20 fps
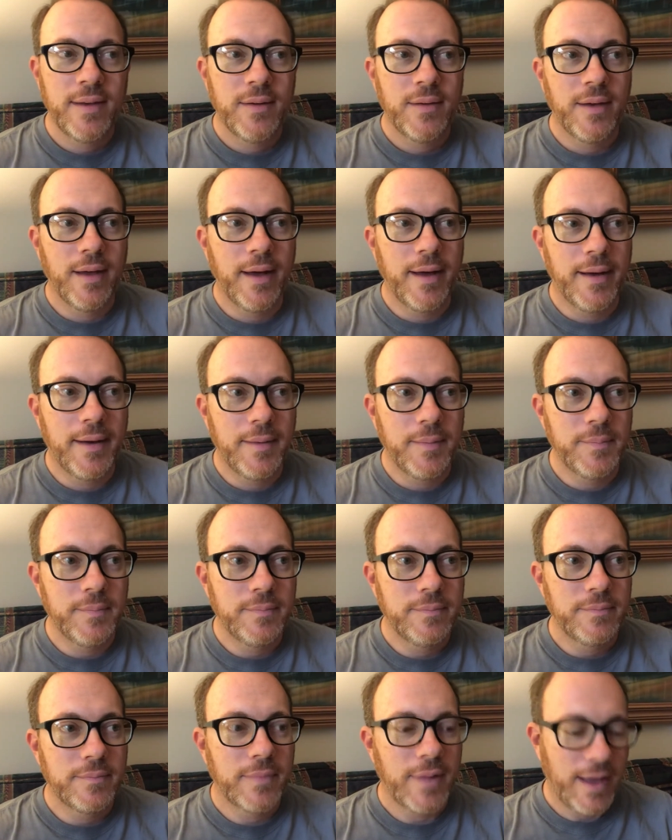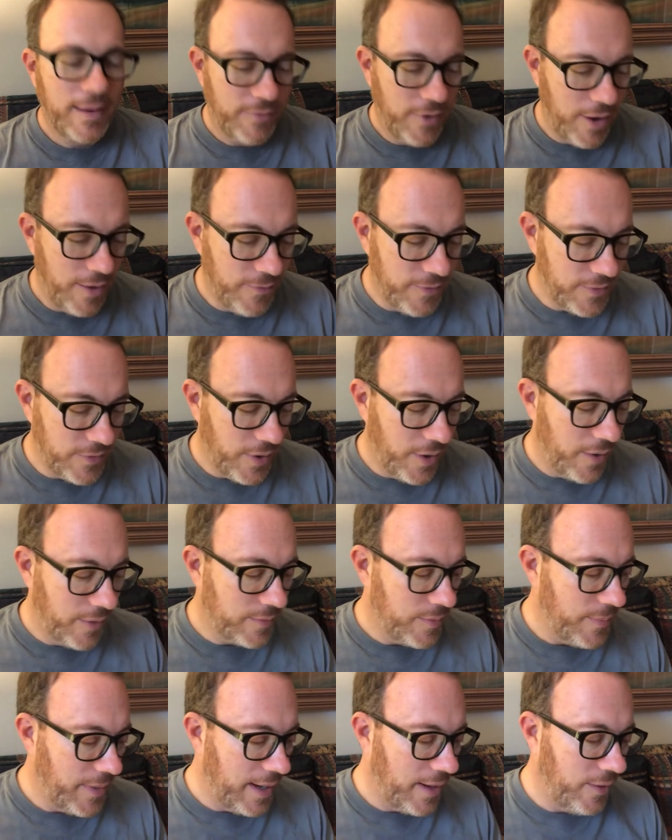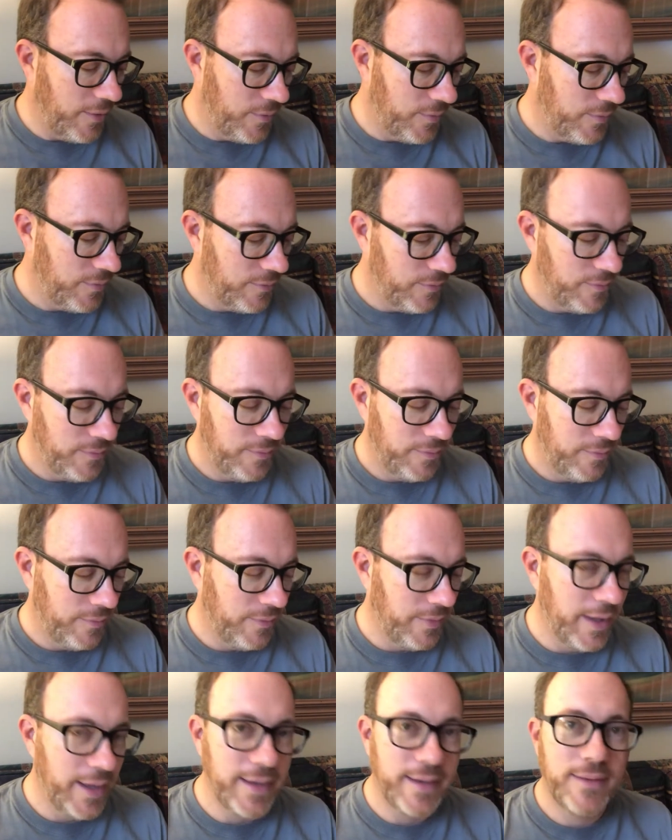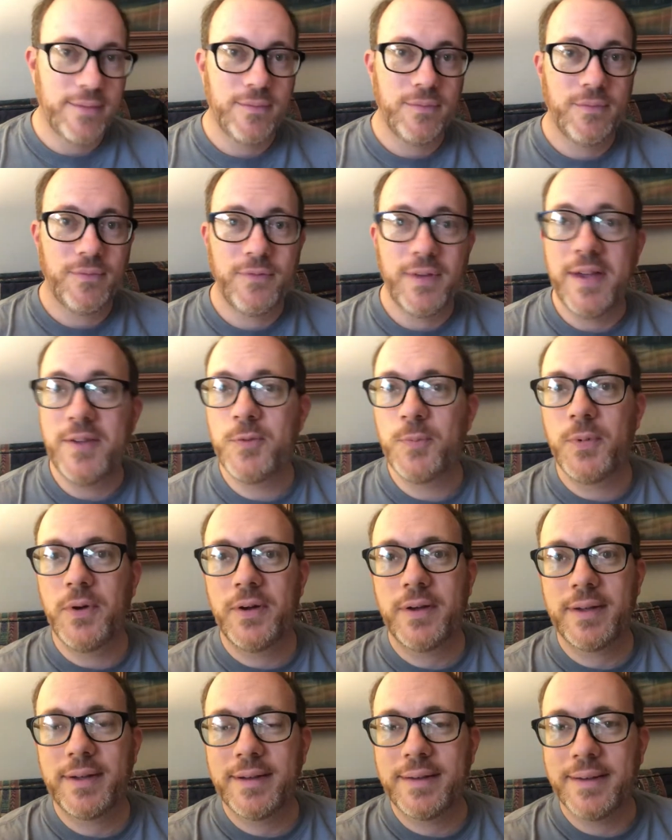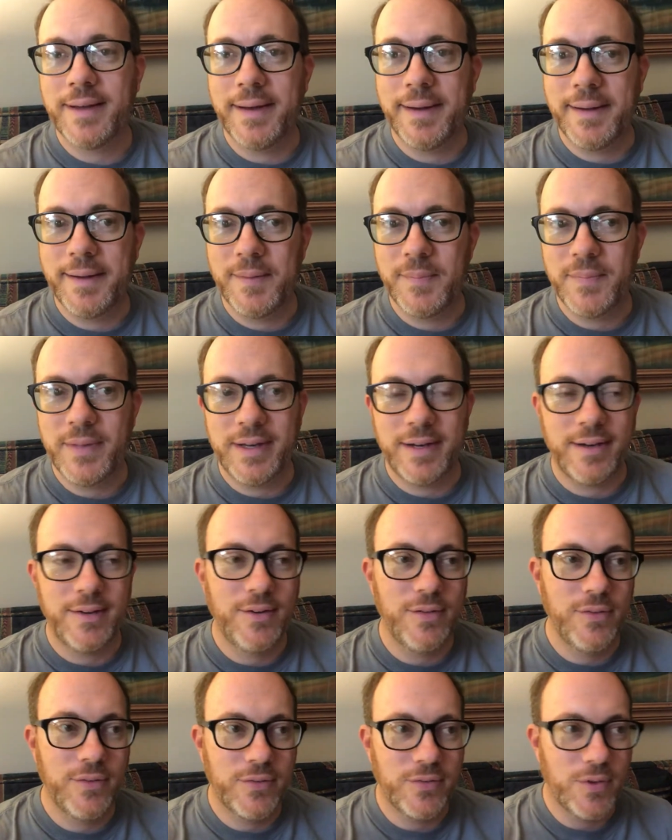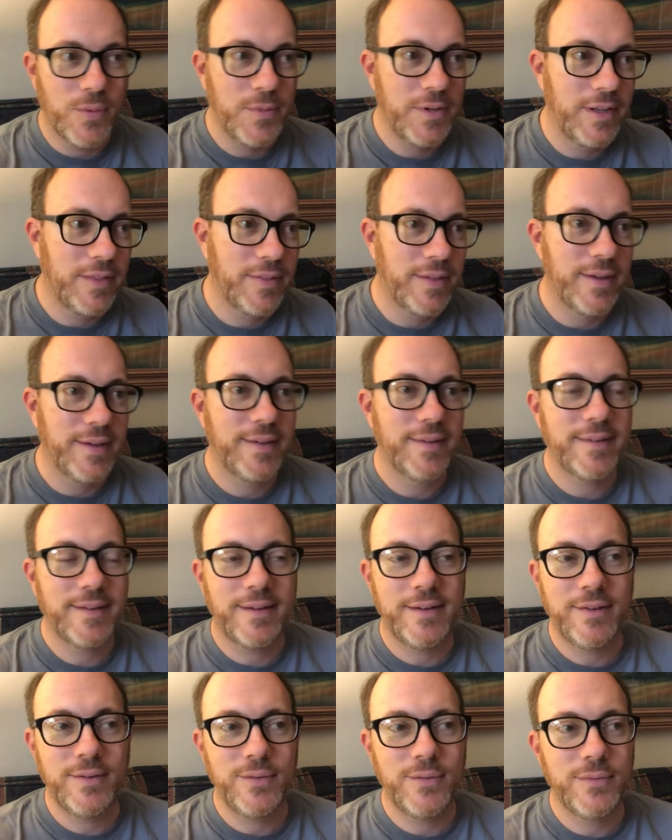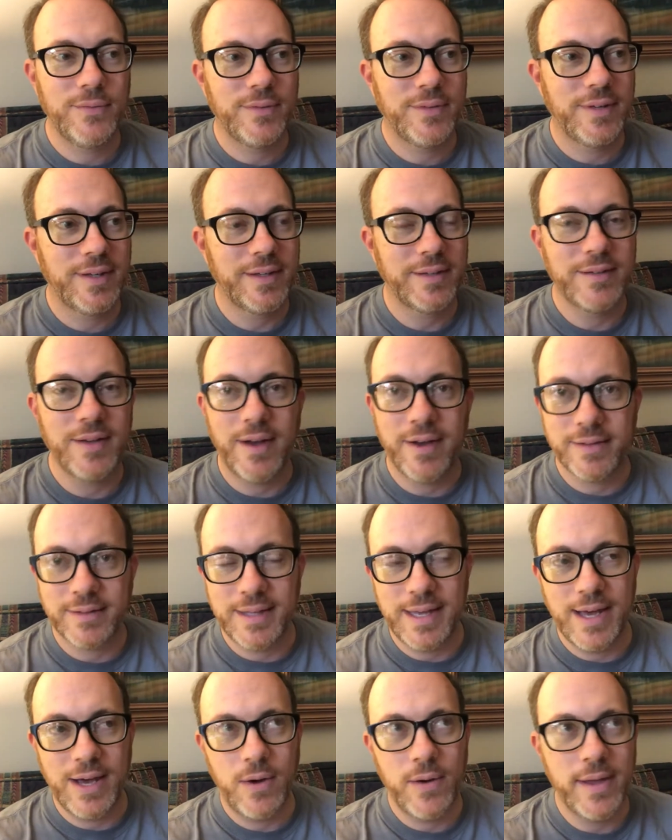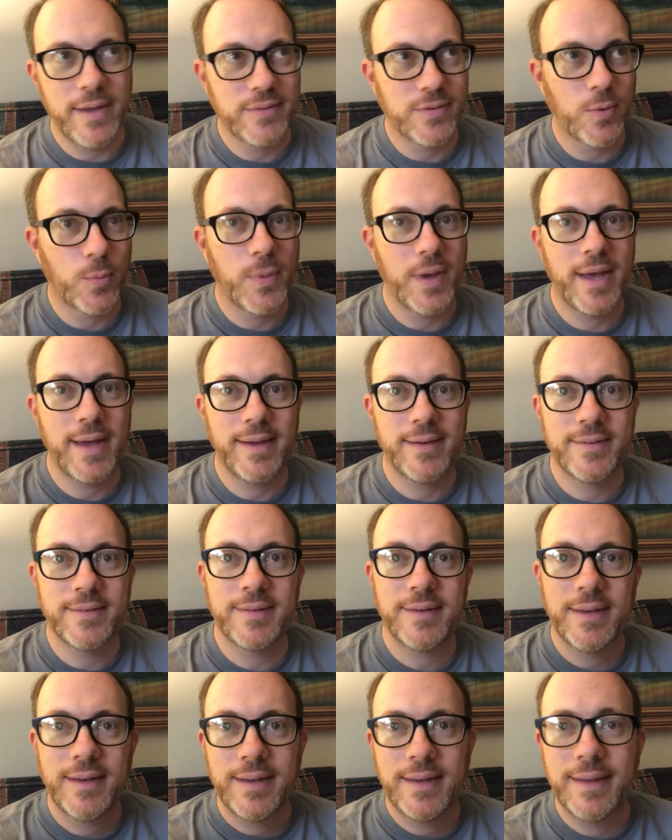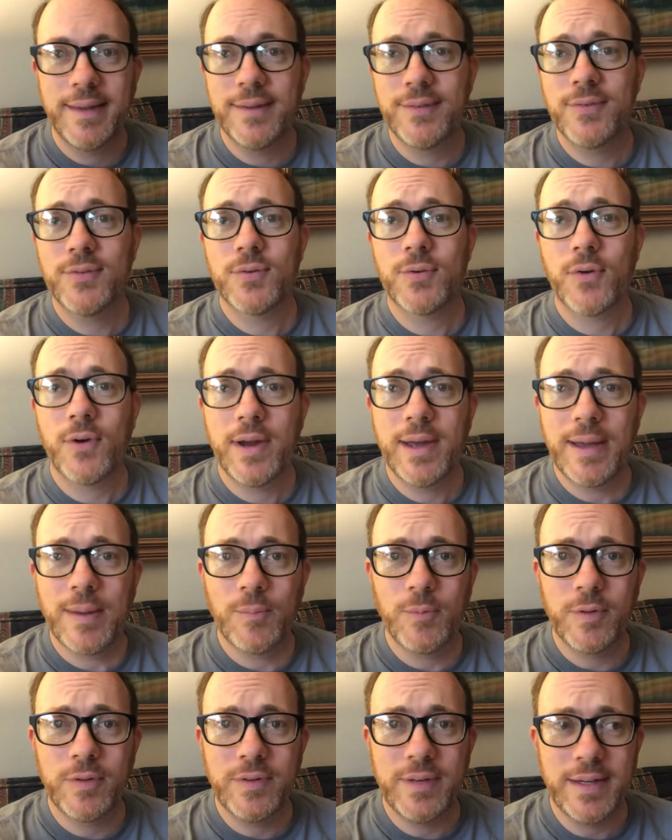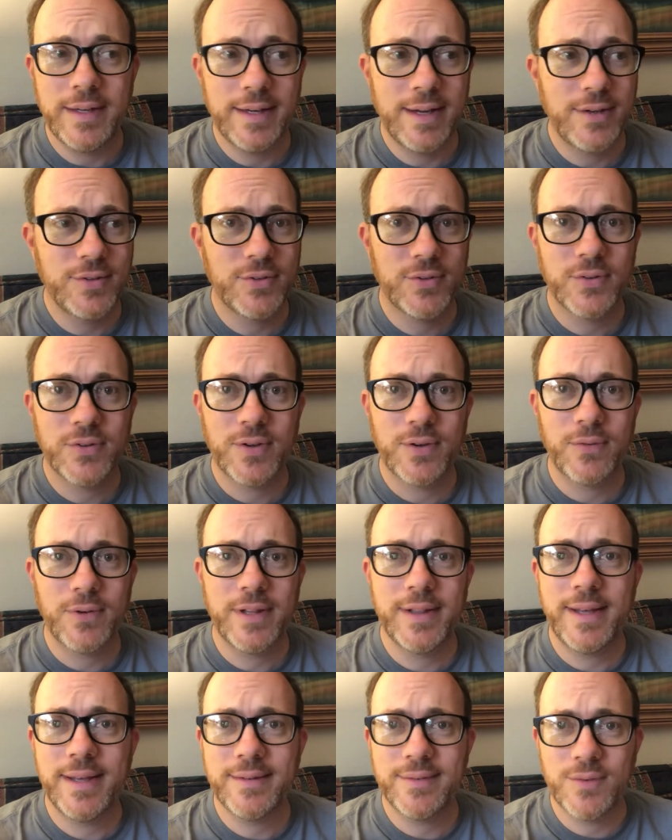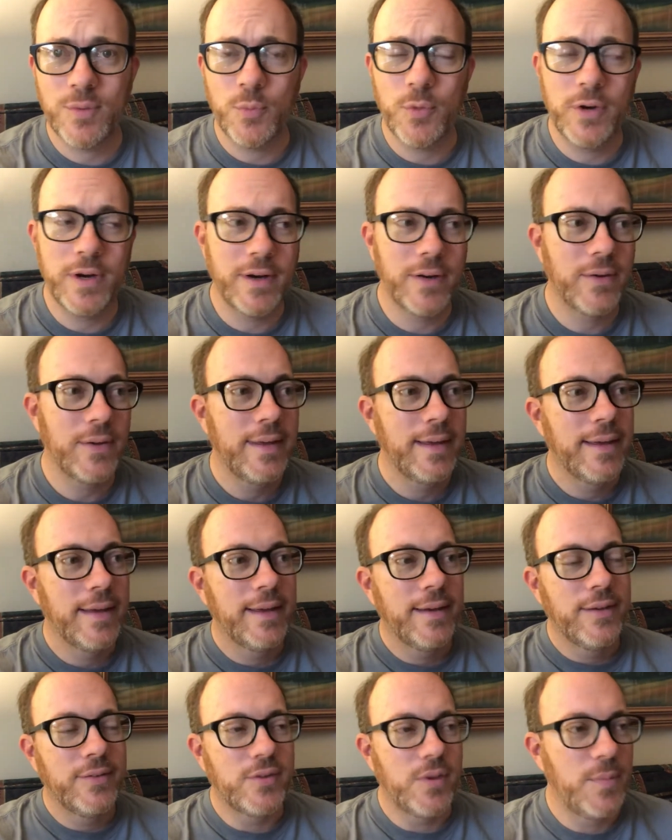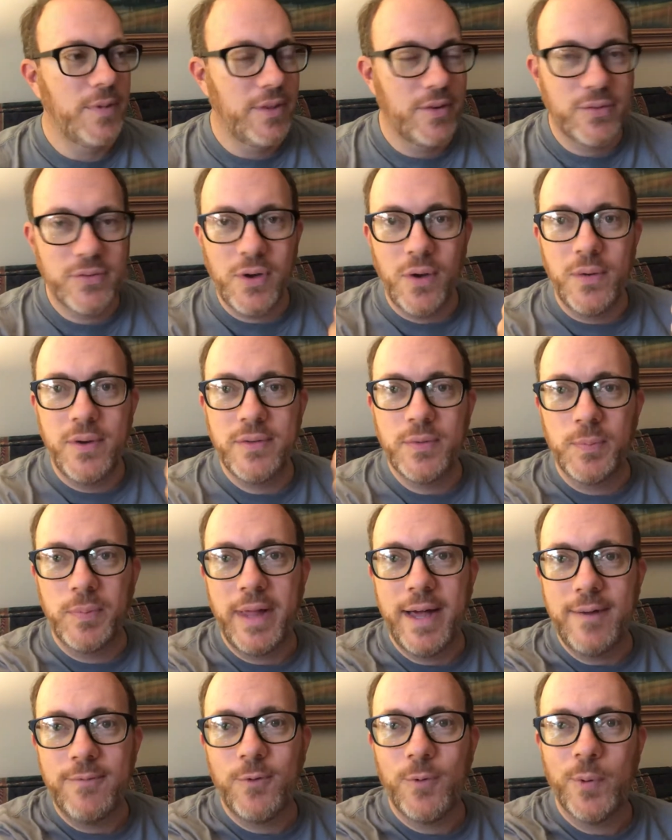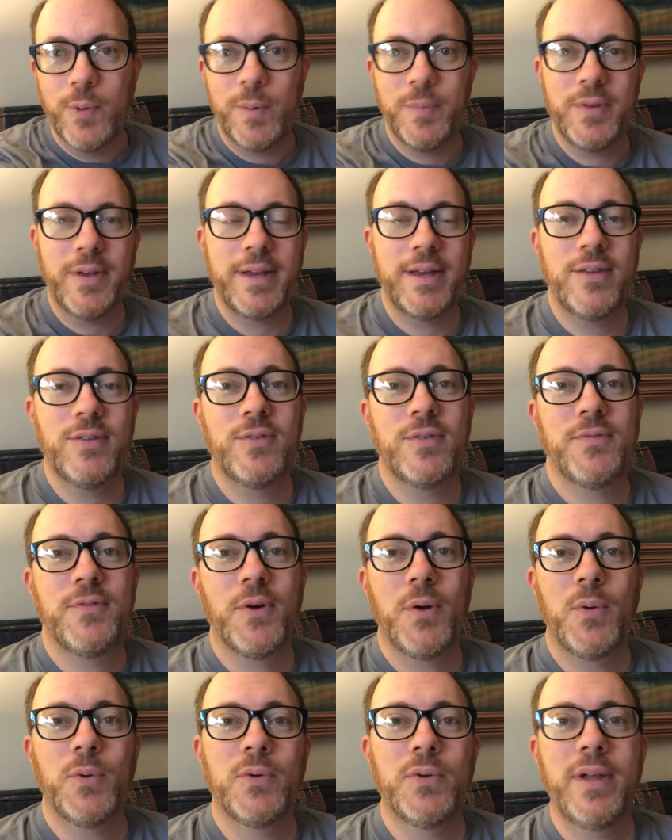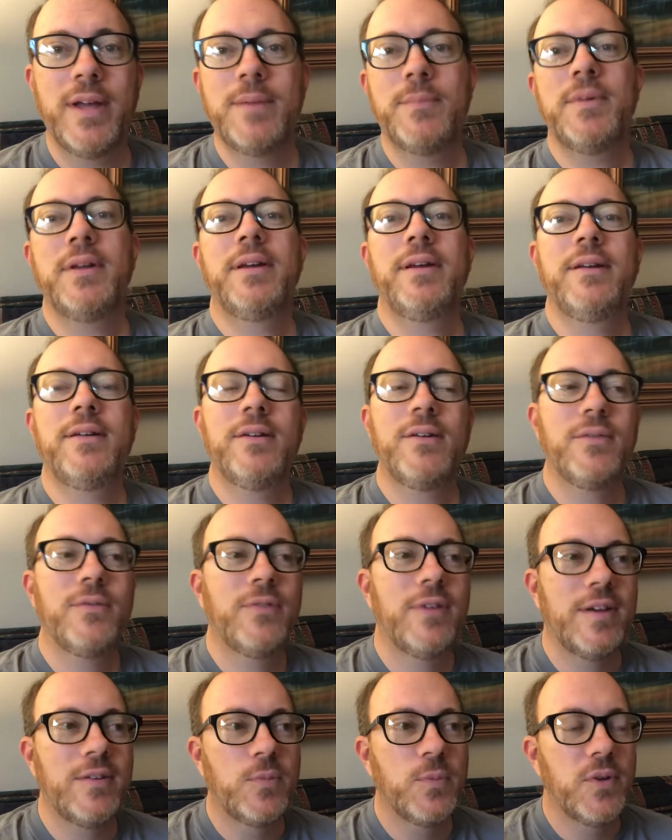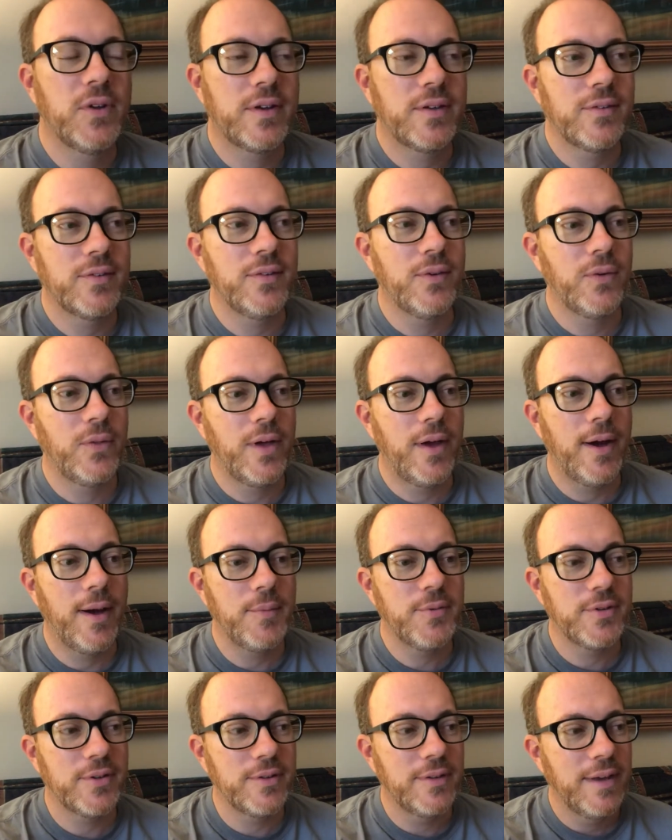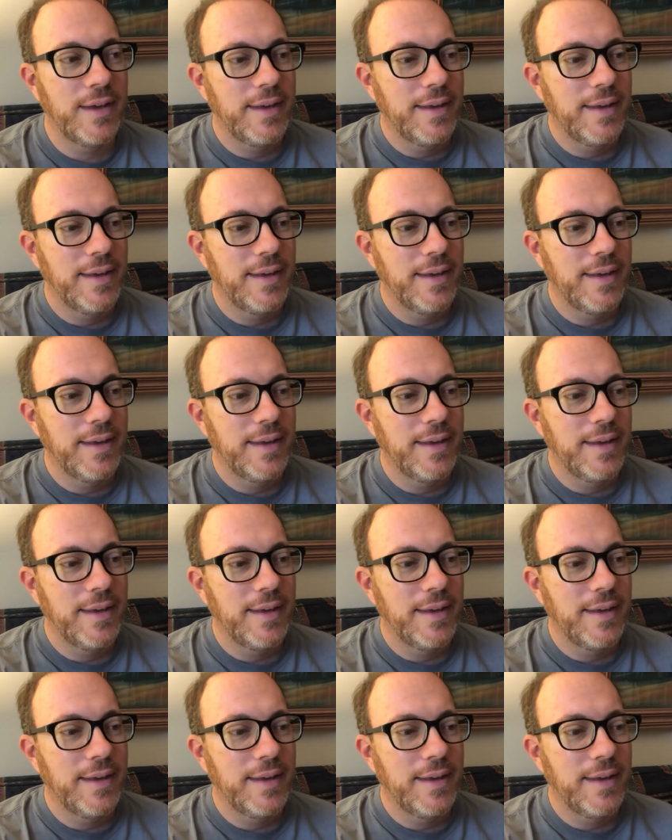I've often talked about, like, Facebook, and I know there's so many things. I know TikTok now has surpassed Instagram with teenagers. I read that somewhere. So, there's always platforms. I guess if you're older like me, Facebook is still the option.